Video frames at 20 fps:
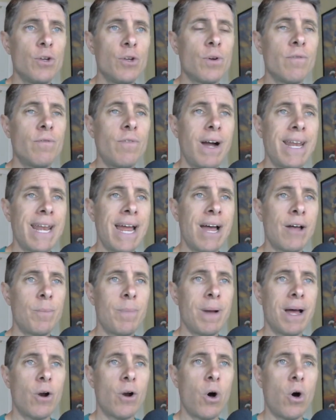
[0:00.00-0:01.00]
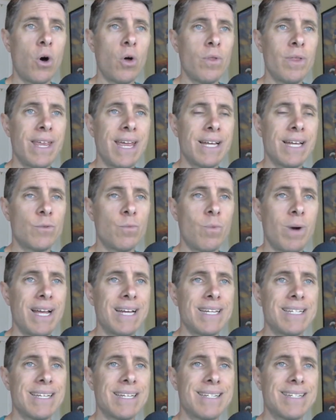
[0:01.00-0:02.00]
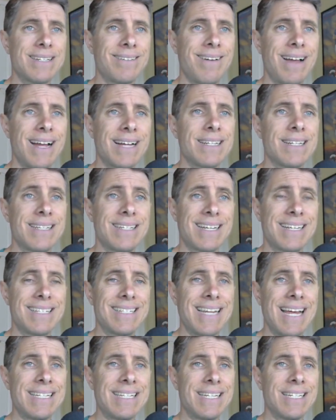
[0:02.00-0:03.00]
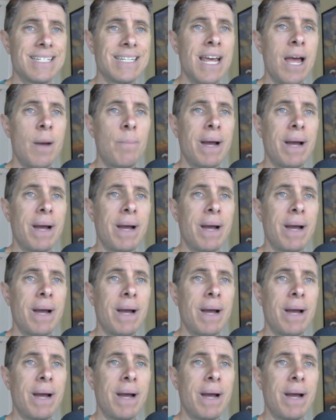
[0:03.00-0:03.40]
You can find out about all the SYS Select successes